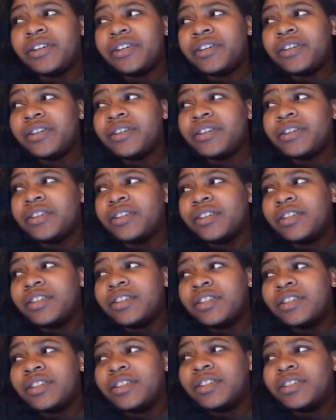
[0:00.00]

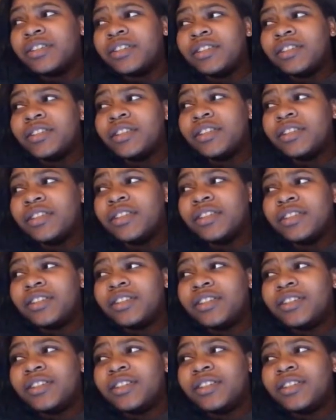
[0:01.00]
No one is speaking in this clip.